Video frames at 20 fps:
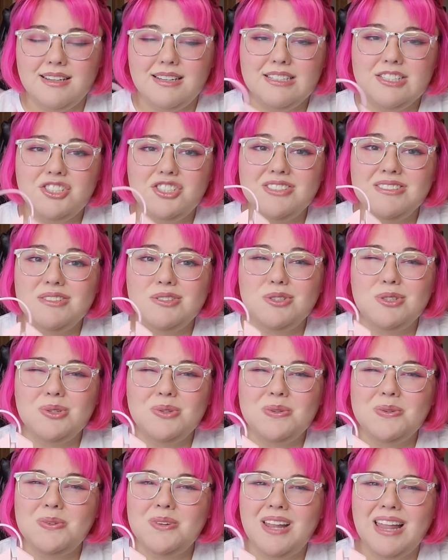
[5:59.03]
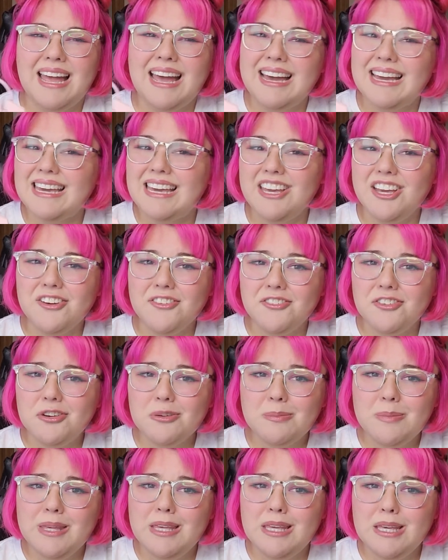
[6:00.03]
just too lacking
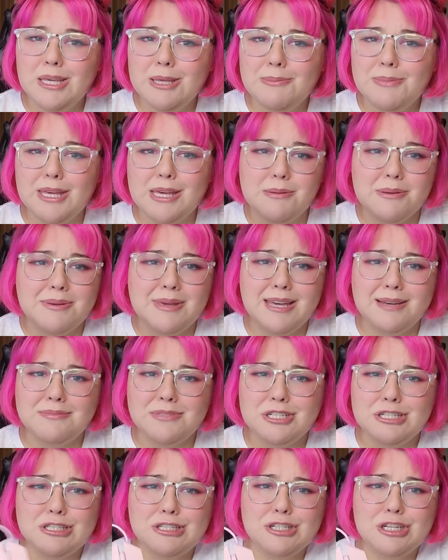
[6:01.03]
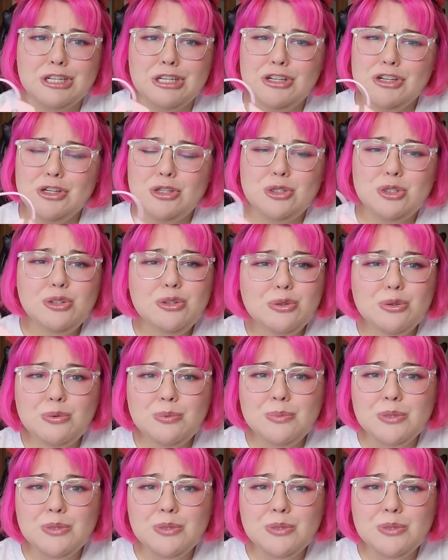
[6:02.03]
for me. Maybe I'm just too